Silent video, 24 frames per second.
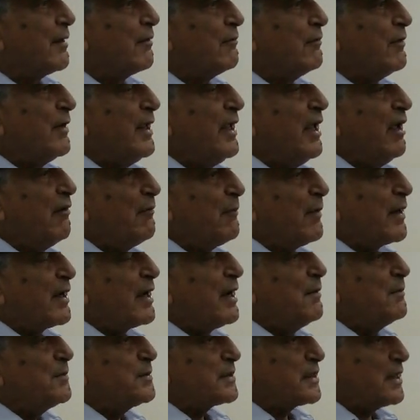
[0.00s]
We have
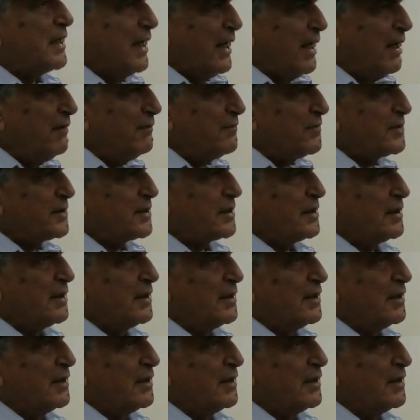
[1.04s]
become slaves